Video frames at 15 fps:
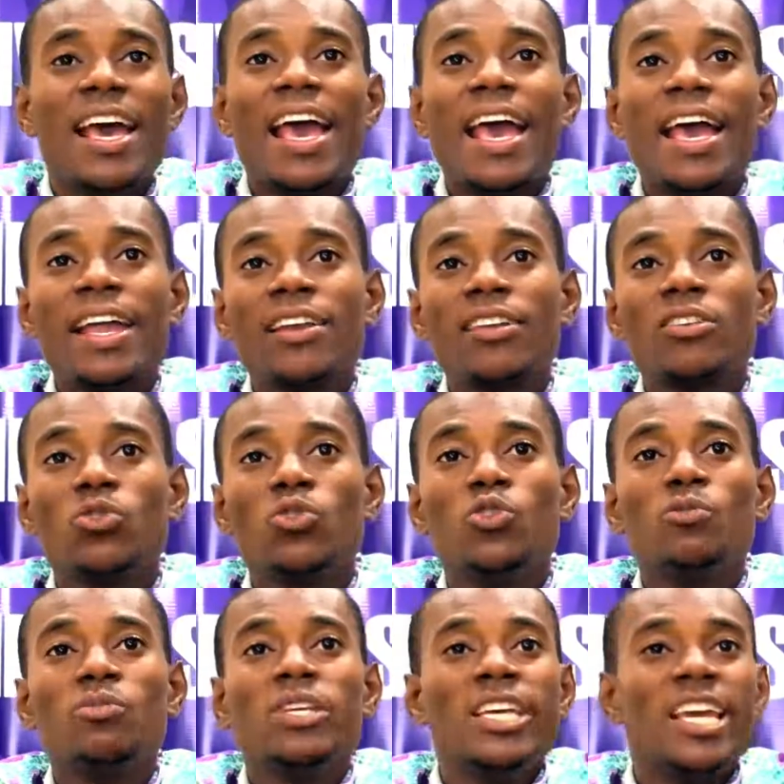N
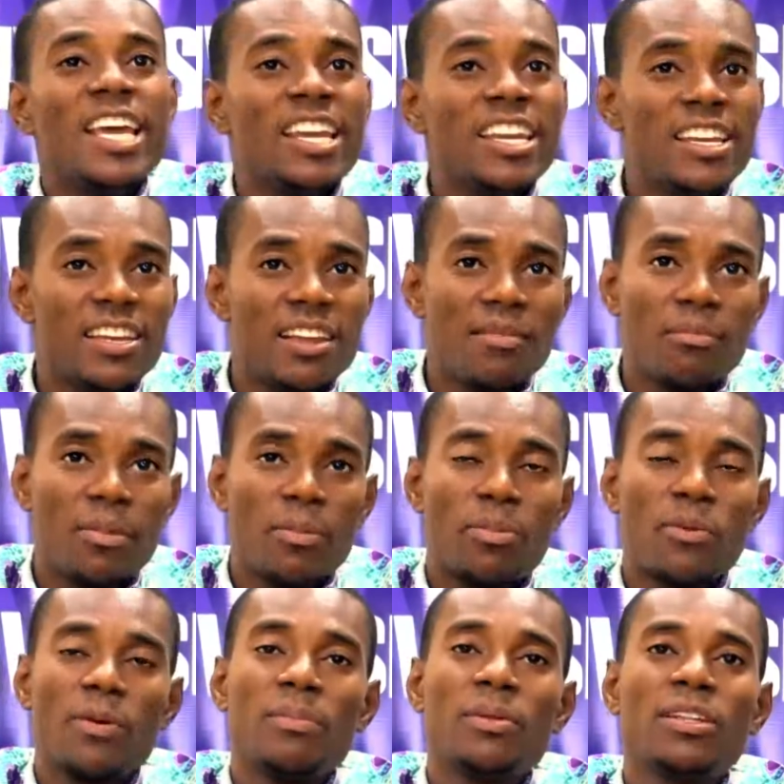could be any number.
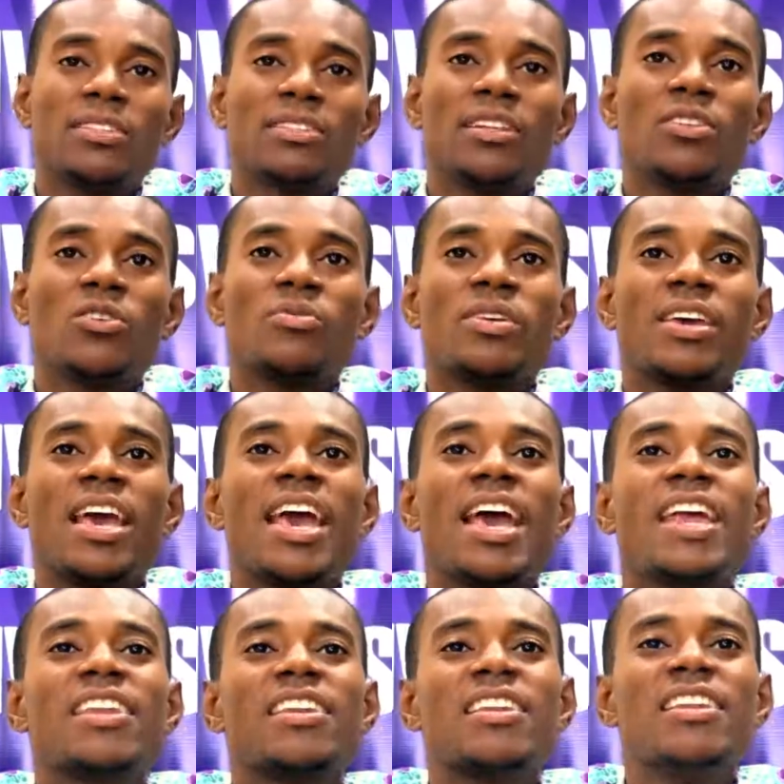Probability that there will be
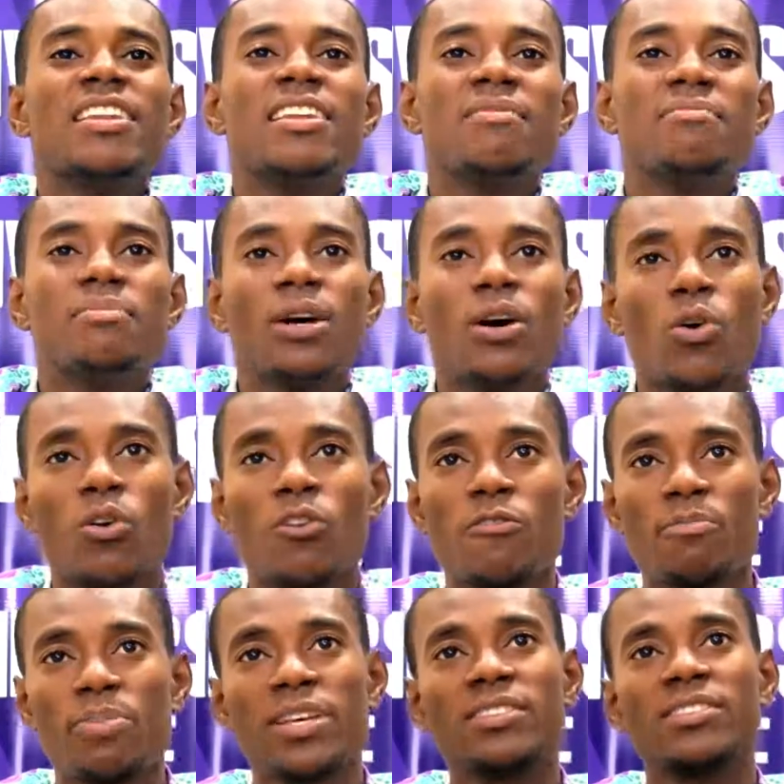n number
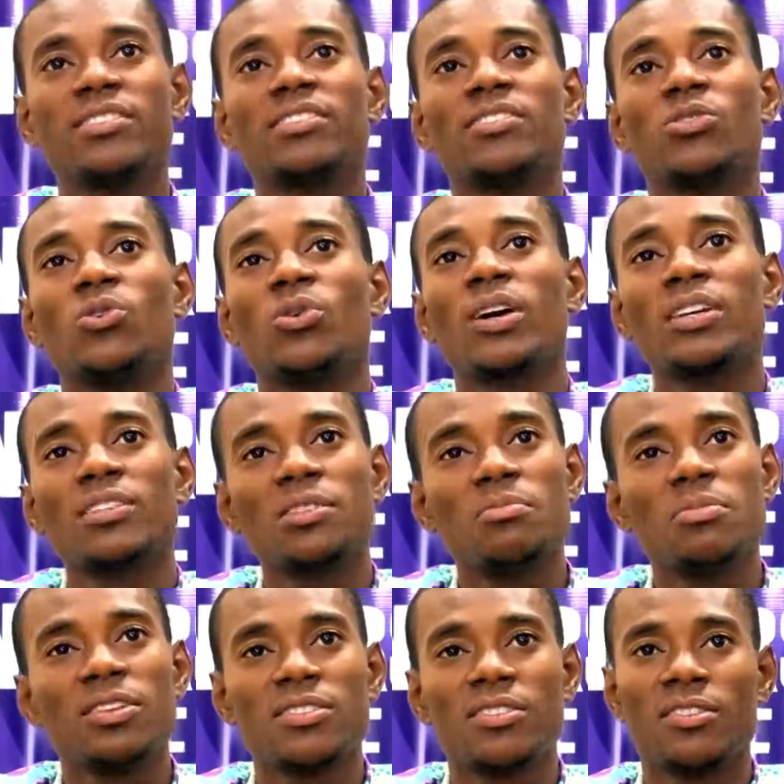of persons or
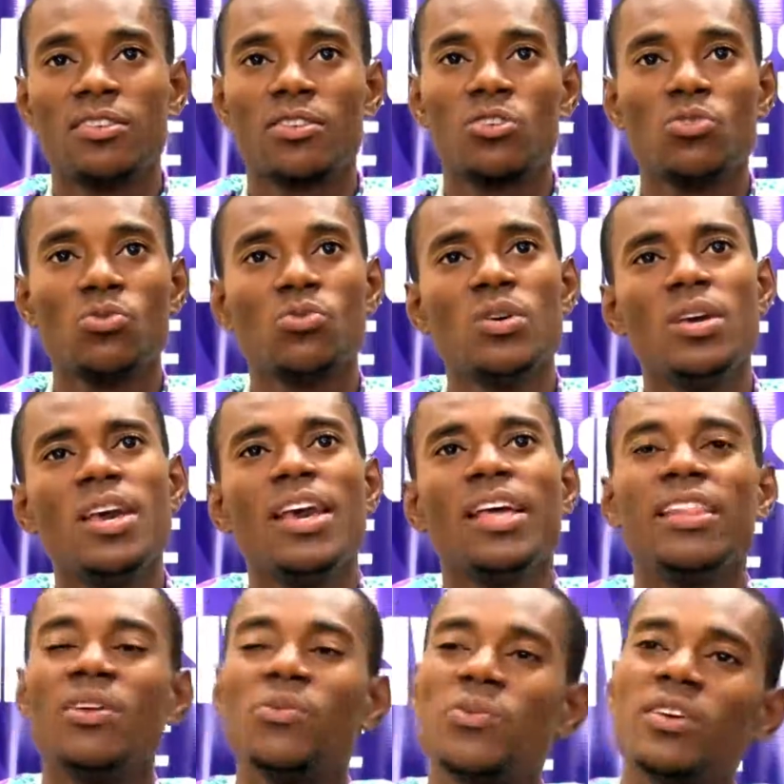customers in the queue.
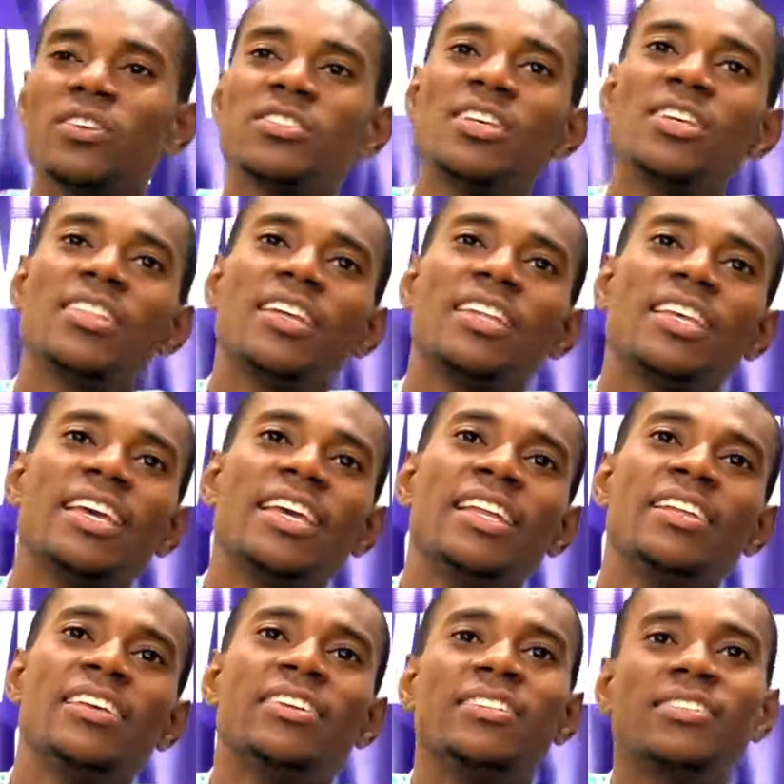And then we are saying that it
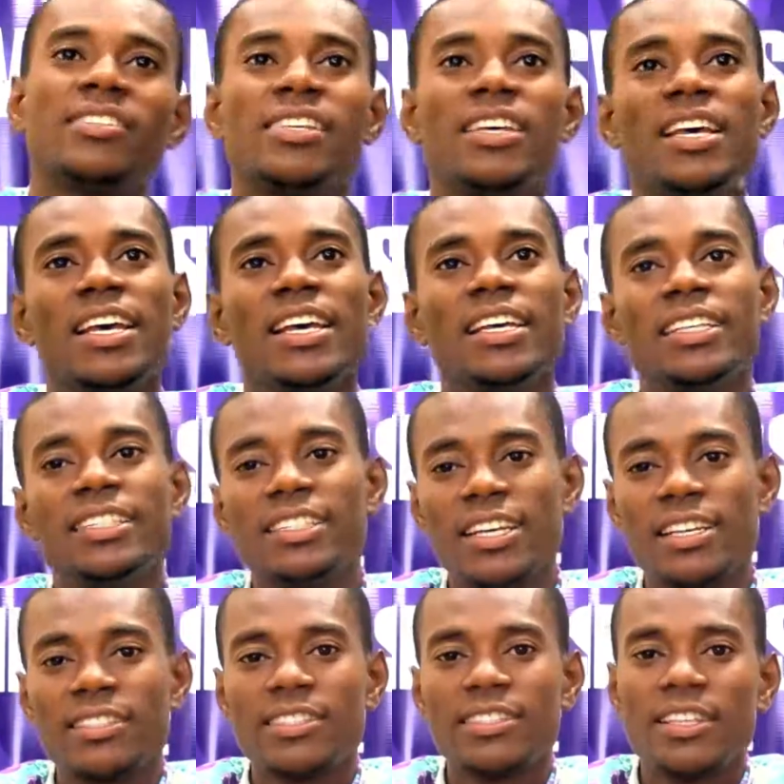is
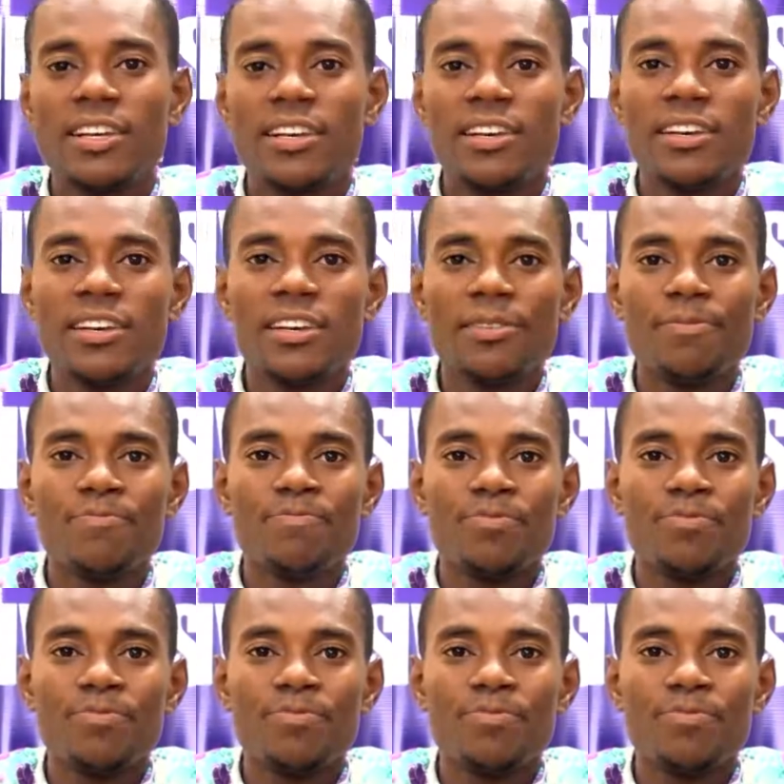just the